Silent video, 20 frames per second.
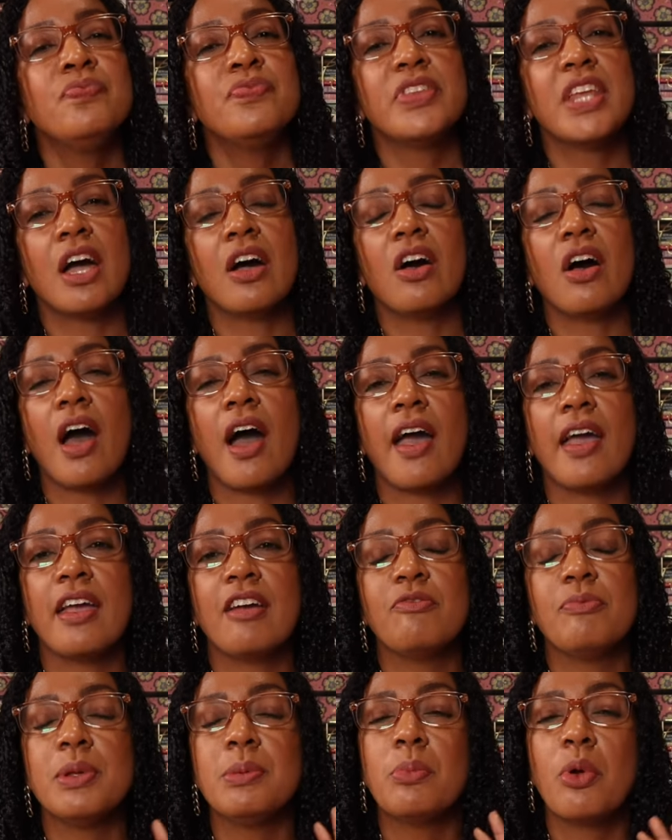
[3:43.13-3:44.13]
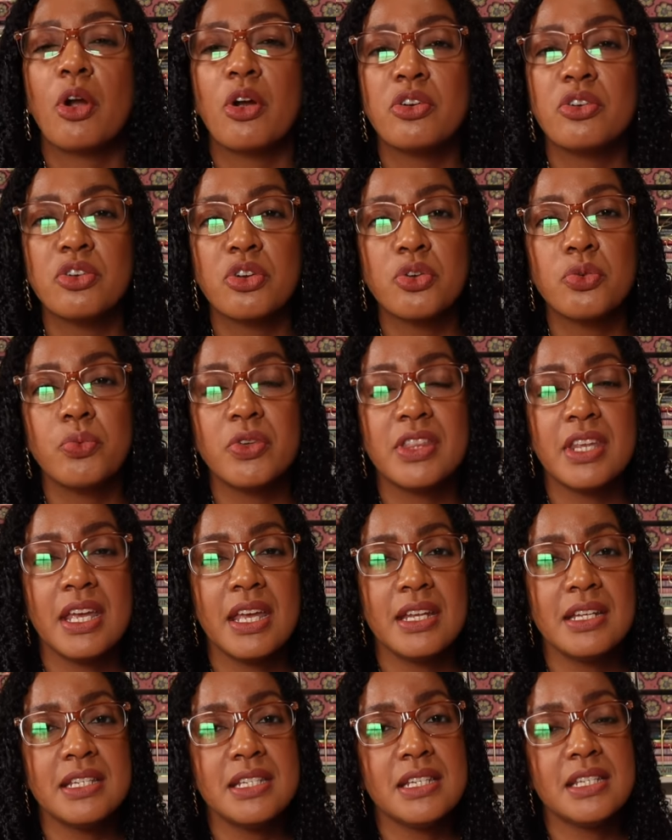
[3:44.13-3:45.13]
Now, I have been partnered with
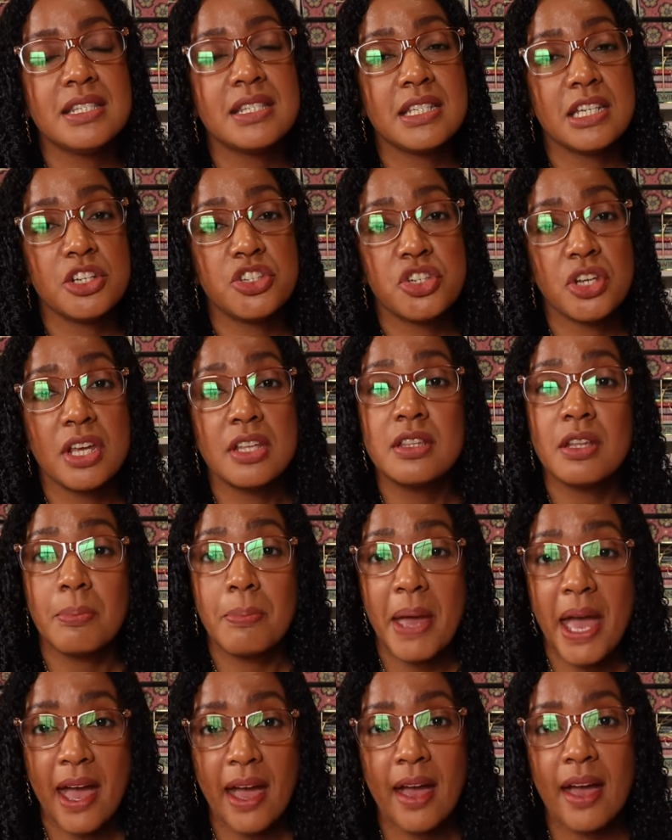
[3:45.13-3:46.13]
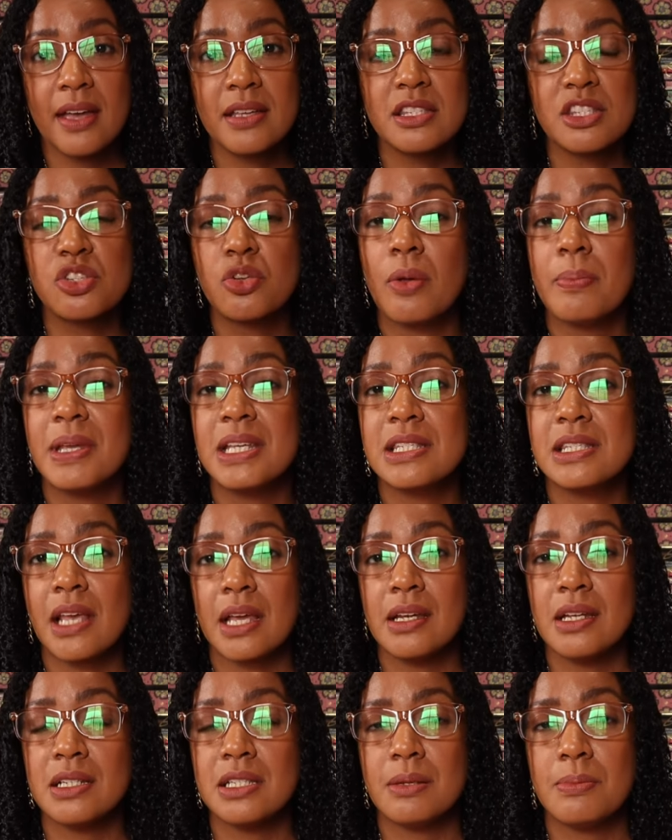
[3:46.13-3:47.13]
Indie Stitch in the past, so I'm
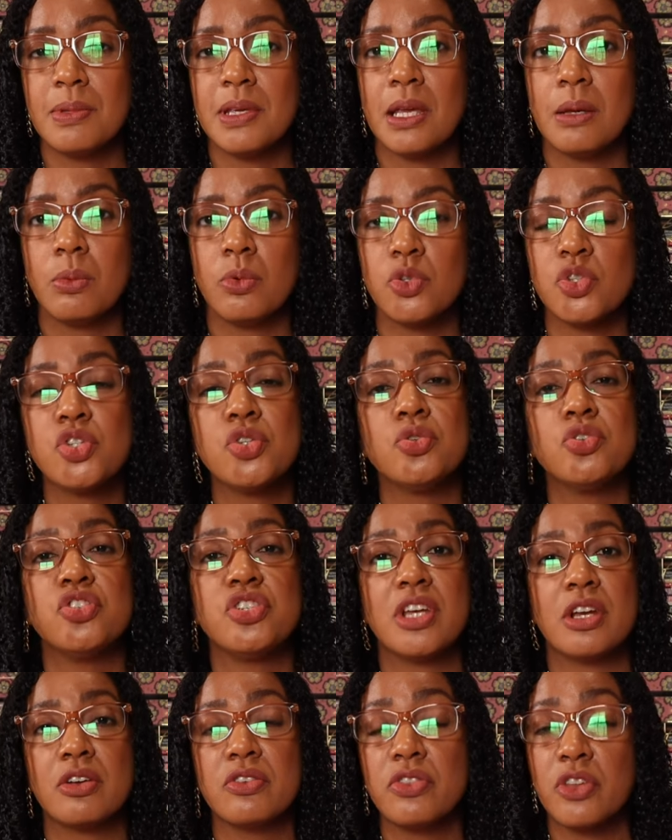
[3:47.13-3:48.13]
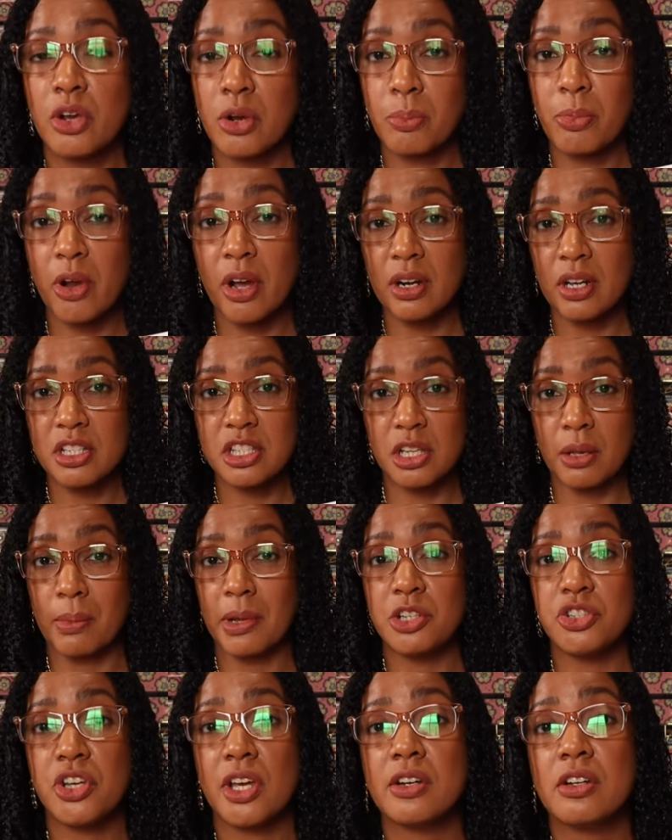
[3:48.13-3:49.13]
excited to be able to share their products on
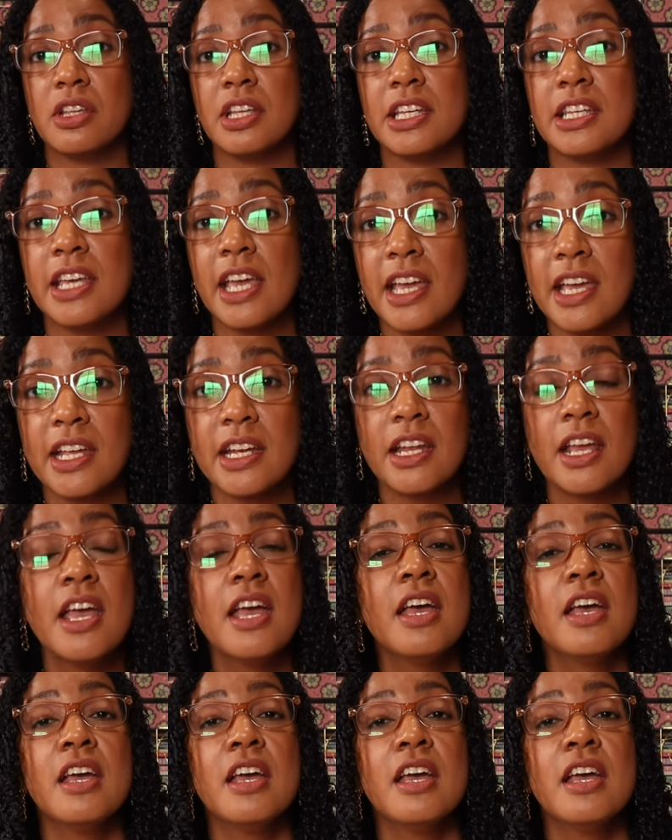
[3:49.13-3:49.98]
my channel again.